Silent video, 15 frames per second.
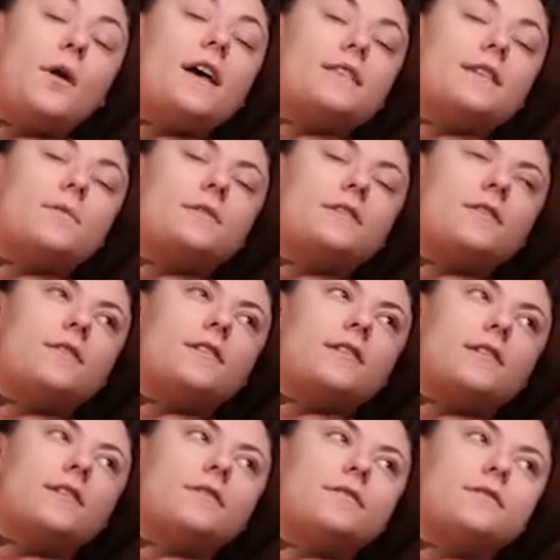And I was going
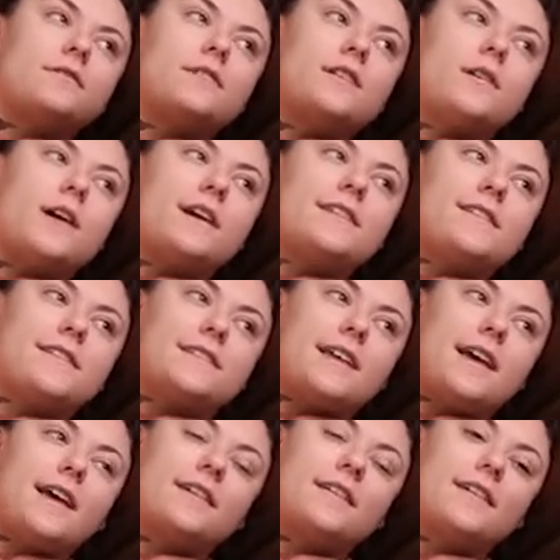to. So I just
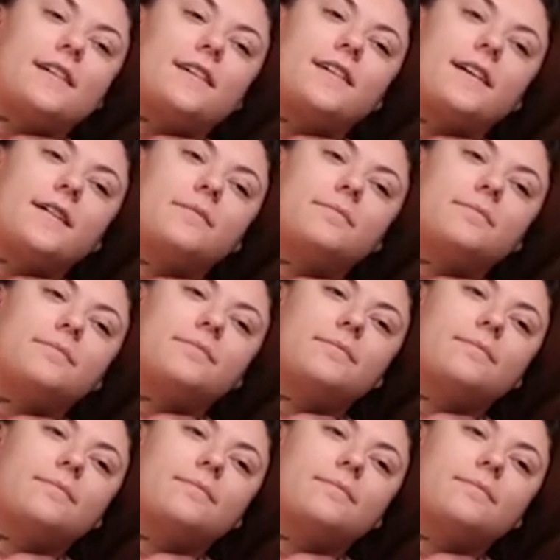had to come